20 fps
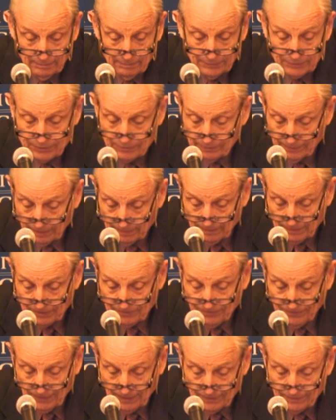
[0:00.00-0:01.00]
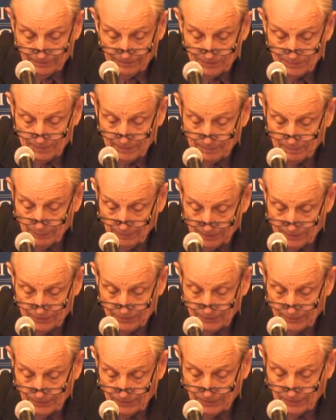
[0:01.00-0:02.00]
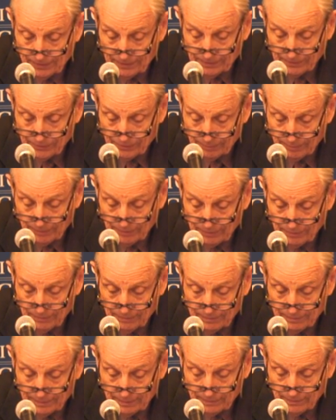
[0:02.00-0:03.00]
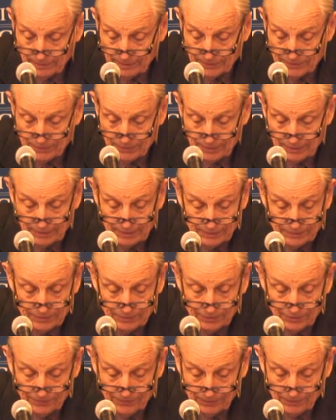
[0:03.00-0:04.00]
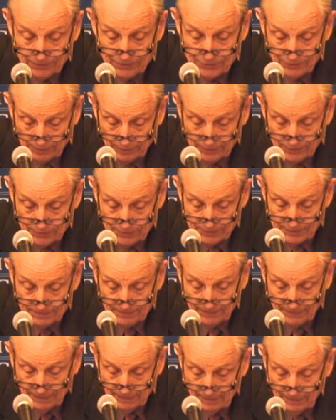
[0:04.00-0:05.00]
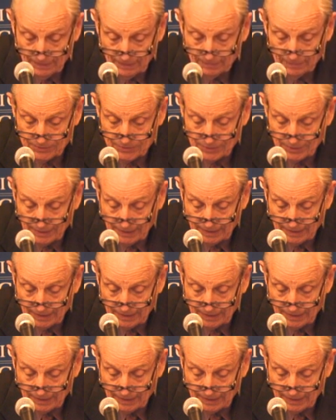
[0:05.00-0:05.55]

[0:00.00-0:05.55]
Mr. Rahman's father is being prosecuted in the tribunal in what his son considers false charges, and Mr.